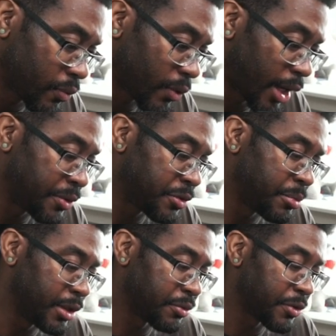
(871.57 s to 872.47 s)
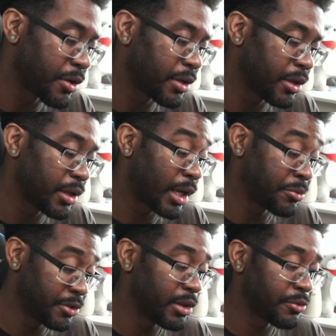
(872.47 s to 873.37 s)
I used to be I'm
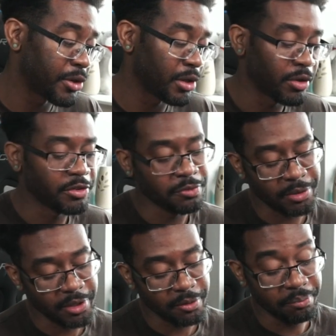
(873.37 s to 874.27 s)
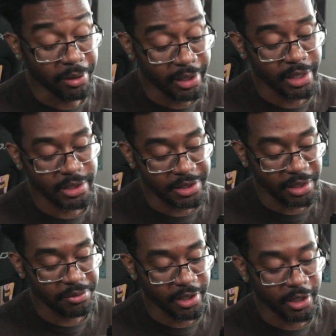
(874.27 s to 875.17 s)
still a very aggressive player, but at the
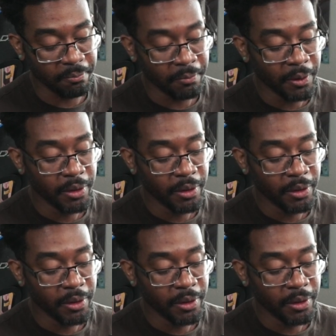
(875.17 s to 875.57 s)
same time,